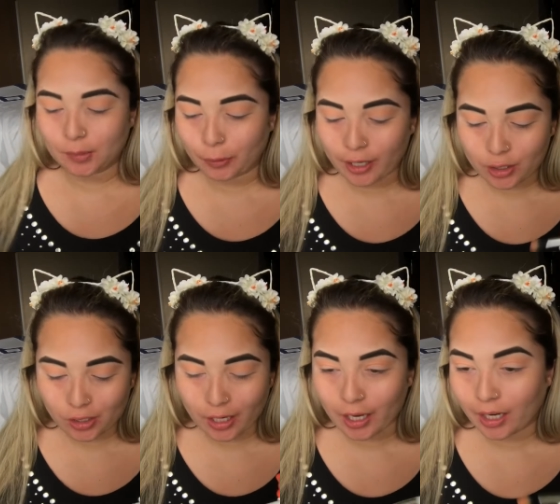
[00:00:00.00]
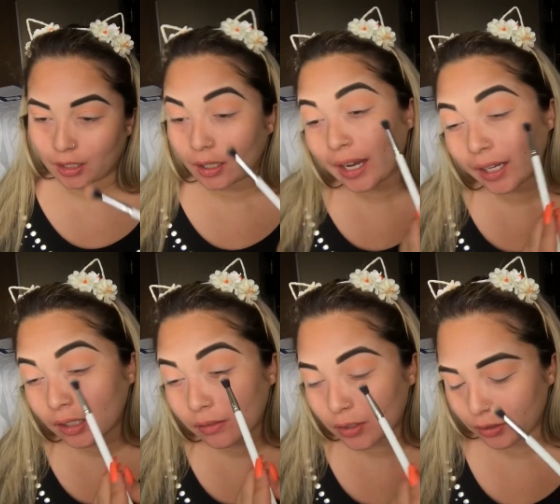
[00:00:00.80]
brush and kind
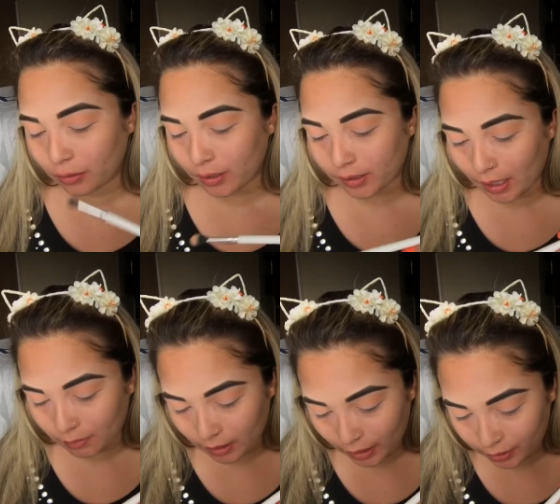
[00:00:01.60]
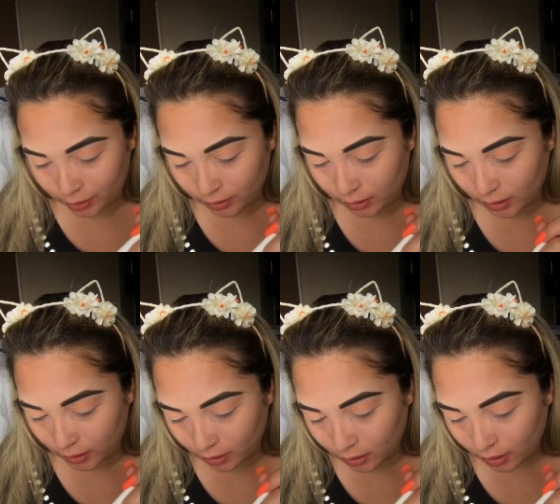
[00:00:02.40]
of just do the same thing I just
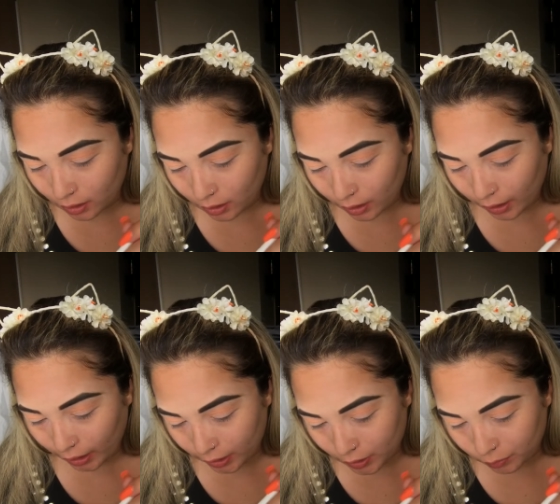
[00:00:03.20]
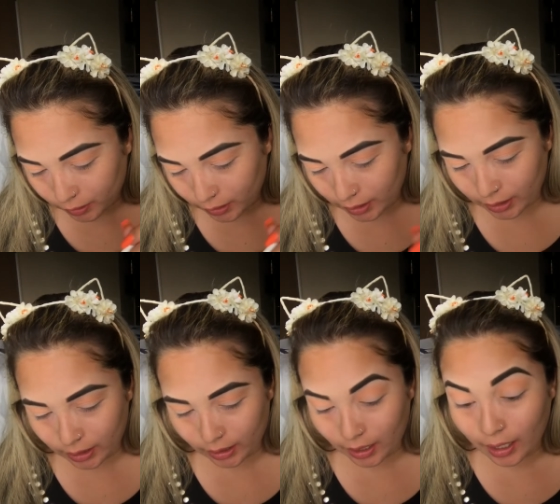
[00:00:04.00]
did. I just wanna
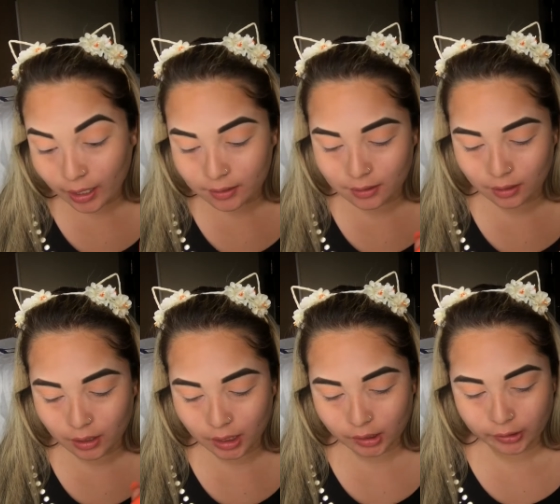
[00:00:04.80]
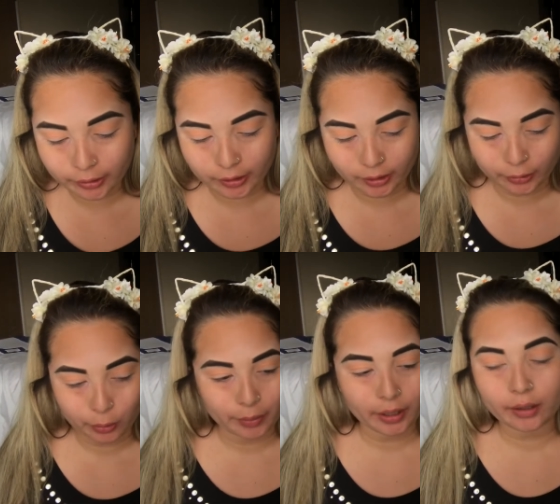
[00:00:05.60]
enhance the color a little
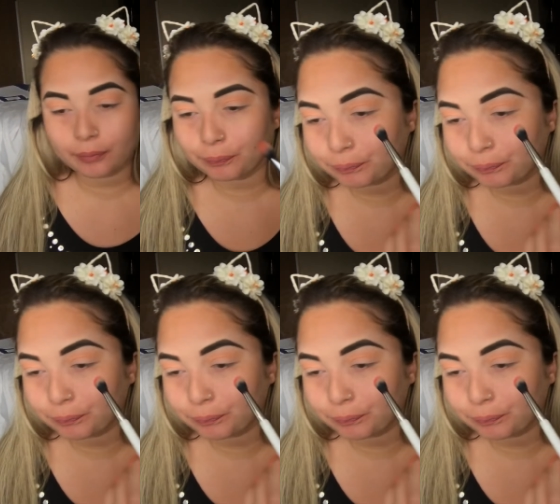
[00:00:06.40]
bit.